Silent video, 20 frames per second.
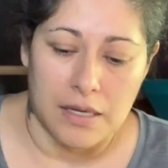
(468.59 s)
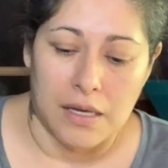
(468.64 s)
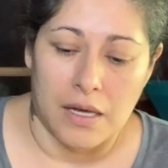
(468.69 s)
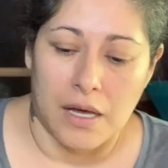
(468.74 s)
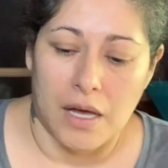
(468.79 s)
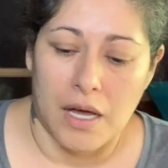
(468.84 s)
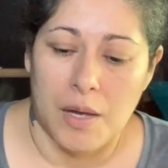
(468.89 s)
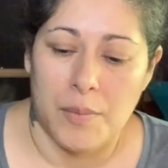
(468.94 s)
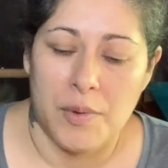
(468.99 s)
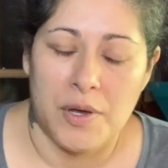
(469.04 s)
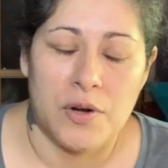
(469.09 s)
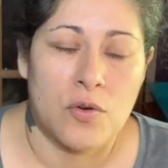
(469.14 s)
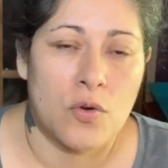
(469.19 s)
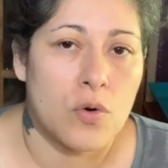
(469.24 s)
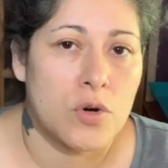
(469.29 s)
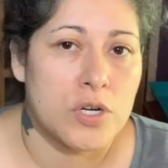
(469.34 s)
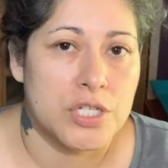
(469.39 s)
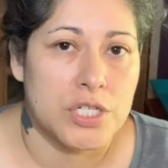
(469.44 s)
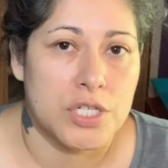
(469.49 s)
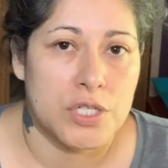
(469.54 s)
And of
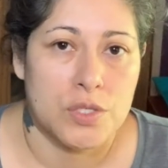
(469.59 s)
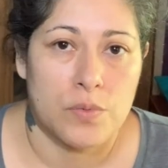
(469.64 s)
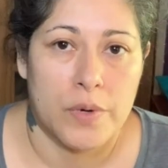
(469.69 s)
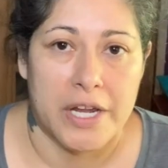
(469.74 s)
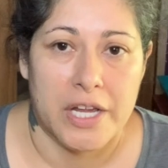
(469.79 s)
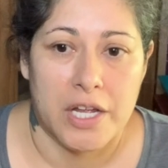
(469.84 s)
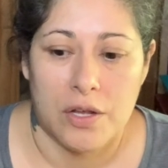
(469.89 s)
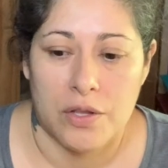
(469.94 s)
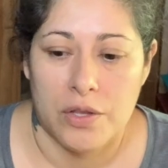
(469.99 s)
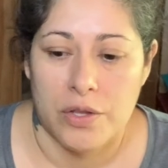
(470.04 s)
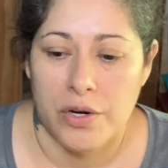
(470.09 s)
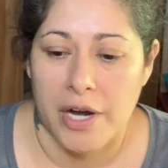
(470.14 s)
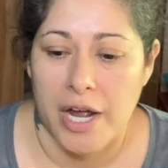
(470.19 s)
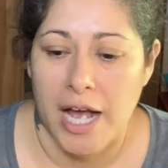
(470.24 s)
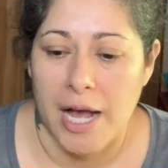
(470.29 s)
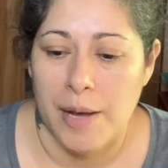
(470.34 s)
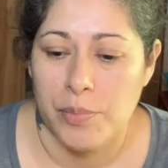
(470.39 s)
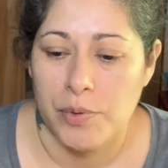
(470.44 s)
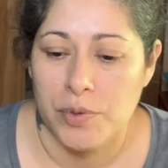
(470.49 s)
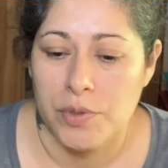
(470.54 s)
course just regular
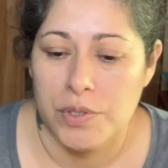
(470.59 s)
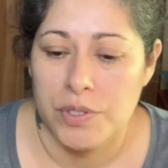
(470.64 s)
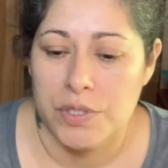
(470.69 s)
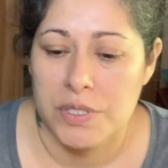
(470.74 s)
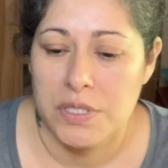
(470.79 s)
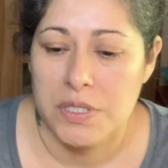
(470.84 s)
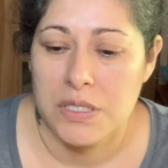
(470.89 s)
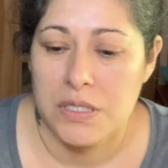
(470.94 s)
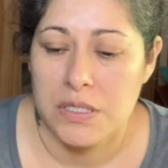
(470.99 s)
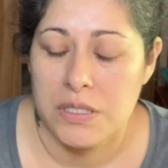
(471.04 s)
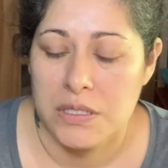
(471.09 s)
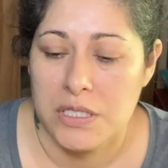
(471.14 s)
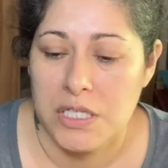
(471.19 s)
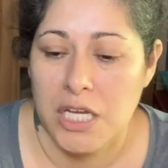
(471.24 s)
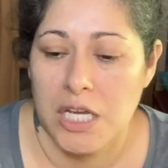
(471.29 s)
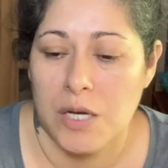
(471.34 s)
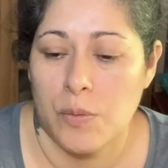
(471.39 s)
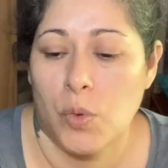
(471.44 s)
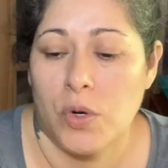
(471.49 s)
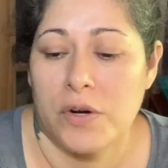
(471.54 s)
apples to
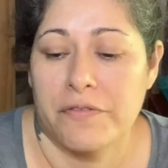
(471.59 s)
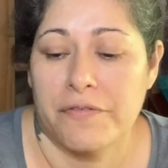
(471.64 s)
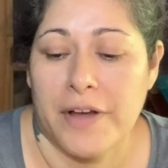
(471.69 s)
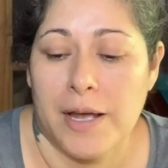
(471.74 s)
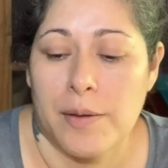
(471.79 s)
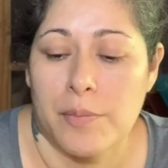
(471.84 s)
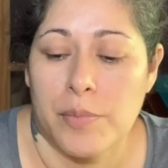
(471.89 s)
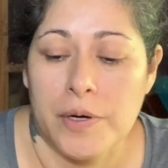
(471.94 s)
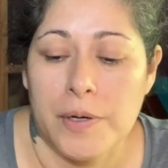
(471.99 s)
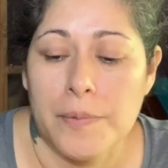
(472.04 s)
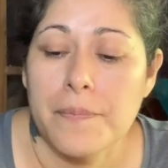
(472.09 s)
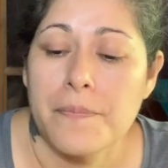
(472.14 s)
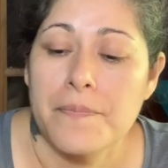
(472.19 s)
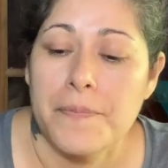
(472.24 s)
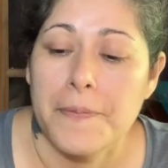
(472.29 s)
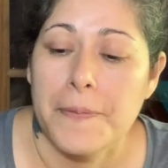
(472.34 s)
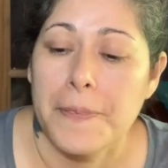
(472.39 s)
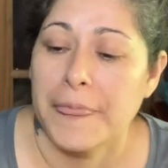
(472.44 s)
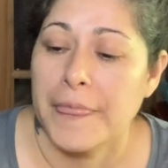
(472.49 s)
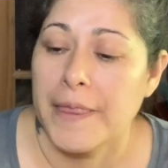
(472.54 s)
get more fiber.
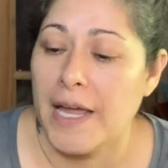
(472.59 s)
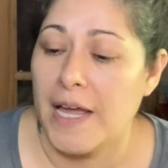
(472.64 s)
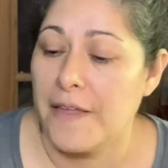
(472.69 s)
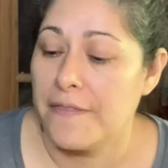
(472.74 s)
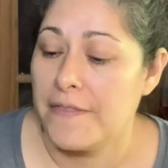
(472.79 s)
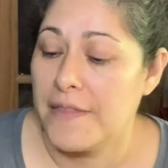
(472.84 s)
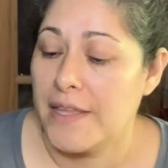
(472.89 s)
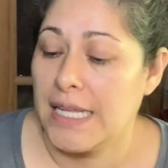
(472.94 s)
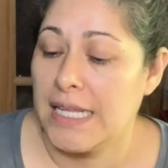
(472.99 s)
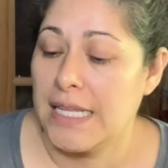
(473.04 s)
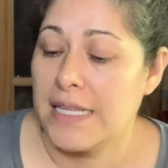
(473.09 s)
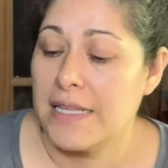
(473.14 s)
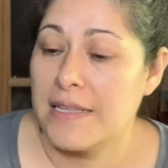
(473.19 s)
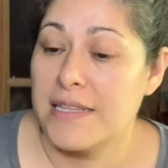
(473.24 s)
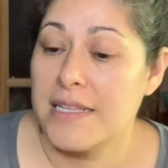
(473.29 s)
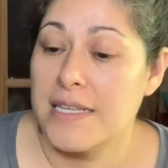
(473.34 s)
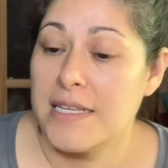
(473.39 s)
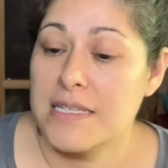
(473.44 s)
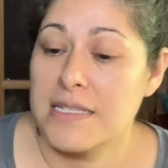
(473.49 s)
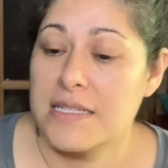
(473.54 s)
And then
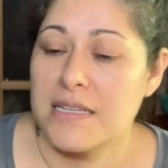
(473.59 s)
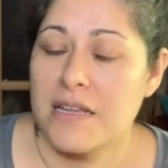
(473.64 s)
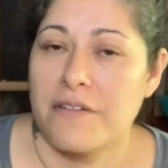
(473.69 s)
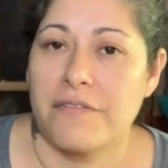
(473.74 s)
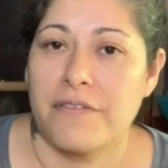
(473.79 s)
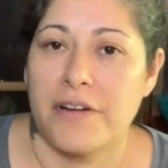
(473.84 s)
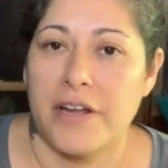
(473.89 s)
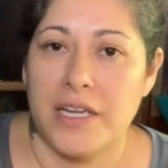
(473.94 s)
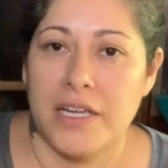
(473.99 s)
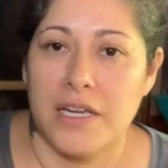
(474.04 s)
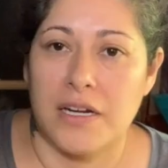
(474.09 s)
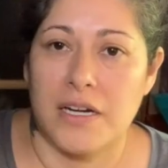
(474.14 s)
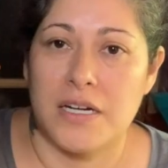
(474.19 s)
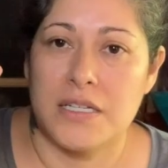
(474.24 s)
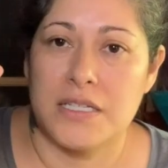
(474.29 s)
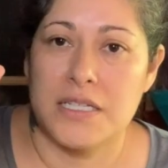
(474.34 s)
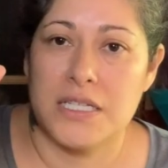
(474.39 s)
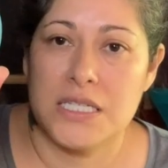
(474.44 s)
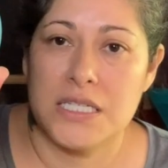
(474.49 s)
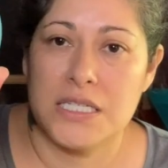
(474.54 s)
this stuff right here,
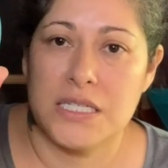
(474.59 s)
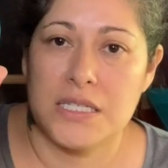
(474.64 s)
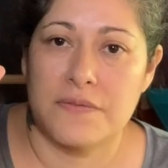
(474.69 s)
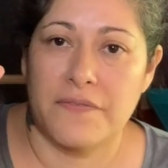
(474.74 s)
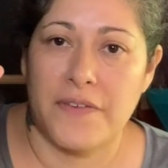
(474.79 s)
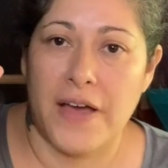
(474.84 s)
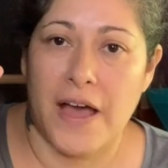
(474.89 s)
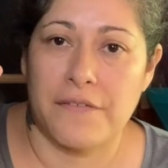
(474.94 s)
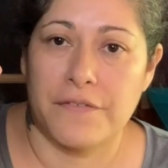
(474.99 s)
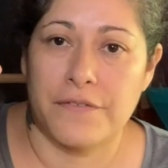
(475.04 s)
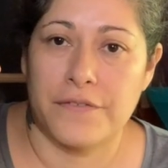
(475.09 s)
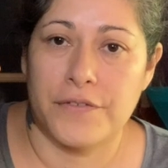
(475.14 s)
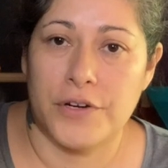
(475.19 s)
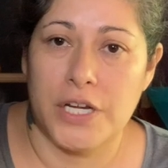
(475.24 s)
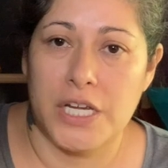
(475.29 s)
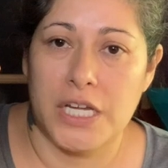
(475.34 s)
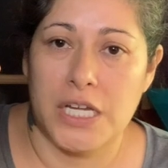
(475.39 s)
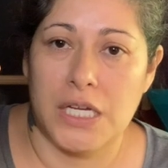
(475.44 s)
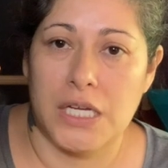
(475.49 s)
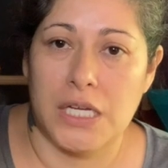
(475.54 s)
this
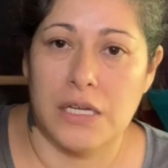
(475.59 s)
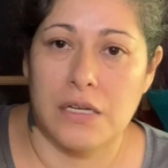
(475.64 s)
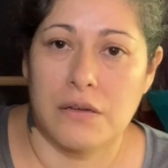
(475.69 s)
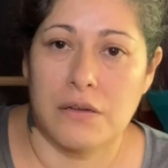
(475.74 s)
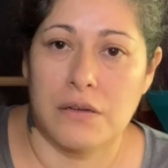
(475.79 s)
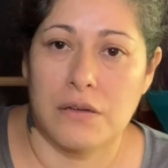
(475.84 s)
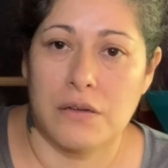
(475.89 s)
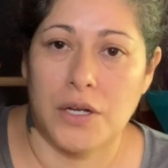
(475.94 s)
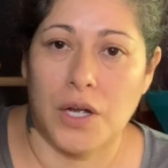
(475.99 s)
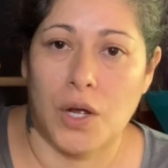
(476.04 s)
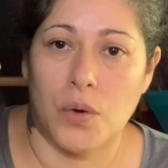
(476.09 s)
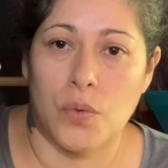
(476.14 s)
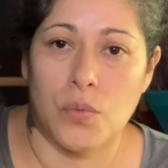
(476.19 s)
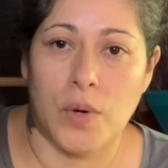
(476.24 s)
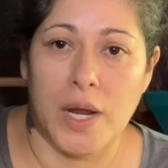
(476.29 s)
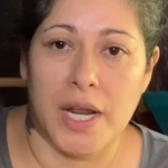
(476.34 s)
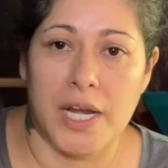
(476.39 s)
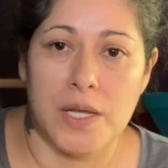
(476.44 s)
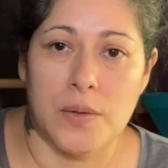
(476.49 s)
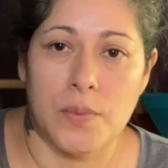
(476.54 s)
fat-free
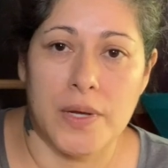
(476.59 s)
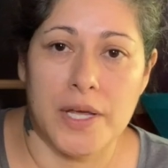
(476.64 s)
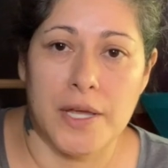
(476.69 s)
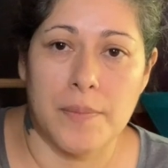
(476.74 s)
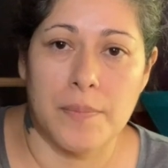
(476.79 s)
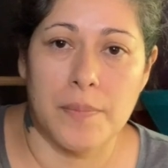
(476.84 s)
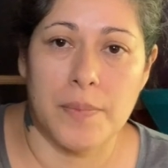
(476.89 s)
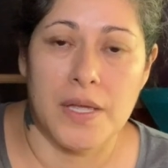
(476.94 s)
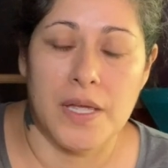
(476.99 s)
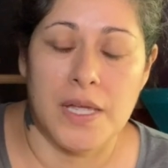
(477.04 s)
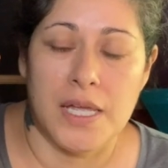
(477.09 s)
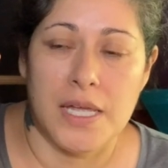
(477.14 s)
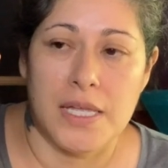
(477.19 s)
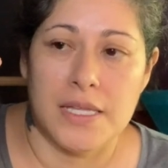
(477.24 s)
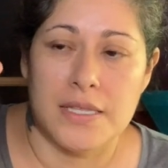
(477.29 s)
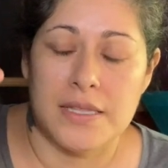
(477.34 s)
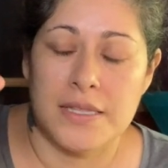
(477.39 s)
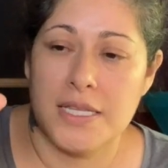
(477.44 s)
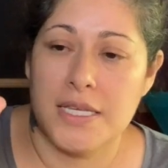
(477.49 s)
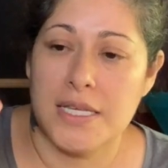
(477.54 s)
Ready Whip,
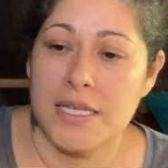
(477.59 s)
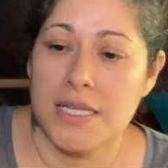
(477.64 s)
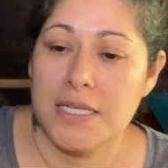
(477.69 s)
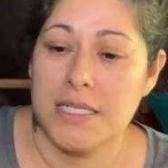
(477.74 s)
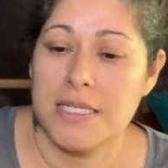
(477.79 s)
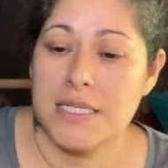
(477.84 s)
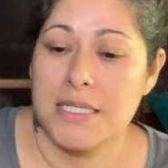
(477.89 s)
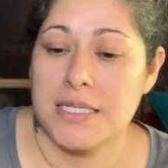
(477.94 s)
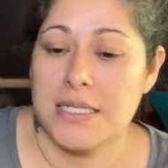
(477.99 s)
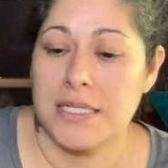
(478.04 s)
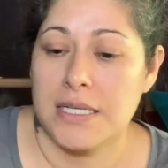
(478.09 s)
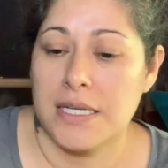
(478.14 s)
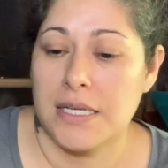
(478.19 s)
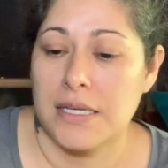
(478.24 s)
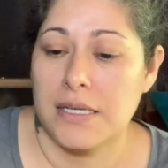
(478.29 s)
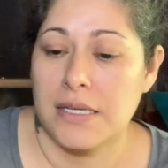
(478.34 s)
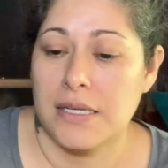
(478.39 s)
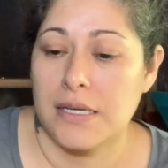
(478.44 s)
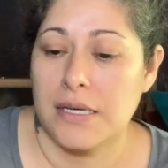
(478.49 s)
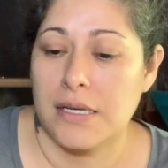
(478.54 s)
this
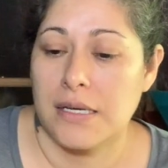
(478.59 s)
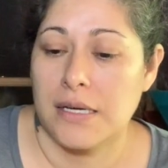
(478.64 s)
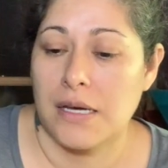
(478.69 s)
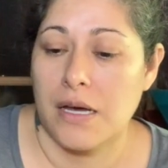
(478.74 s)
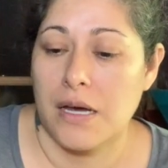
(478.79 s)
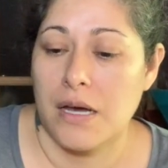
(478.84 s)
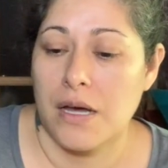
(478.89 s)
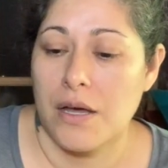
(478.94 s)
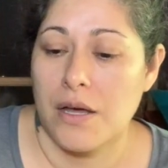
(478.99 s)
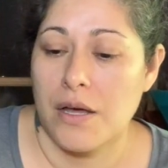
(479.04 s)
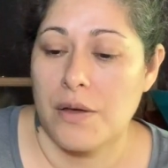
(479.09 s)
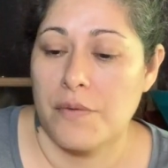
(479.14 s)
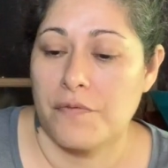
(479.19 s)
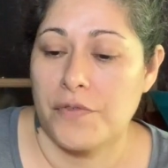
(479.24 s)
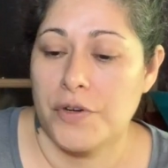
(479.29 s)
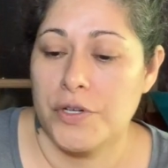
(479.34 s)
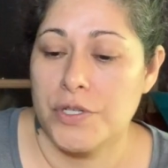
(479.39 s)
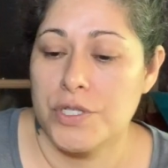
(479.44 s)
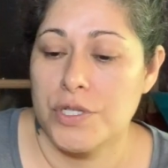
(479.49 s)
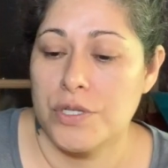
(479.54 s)

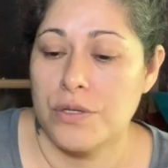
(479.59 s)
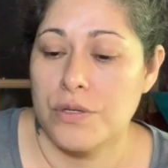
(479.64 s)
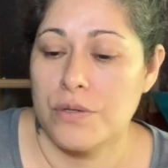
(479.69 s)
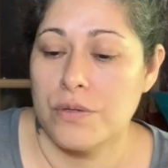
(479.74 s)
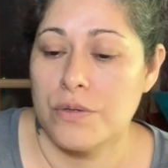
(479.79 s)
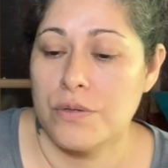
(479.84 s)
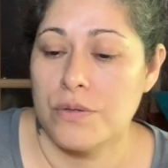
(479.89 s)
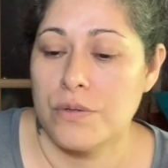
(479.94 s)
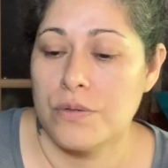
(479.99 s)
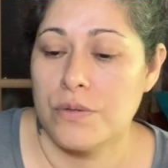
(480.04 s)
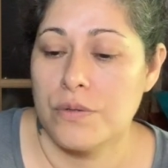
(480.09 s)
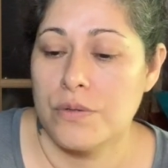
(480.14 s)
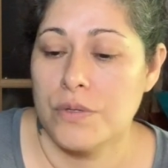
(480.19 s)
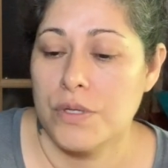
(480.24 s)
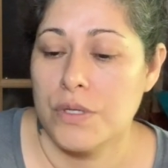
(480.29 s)
for 2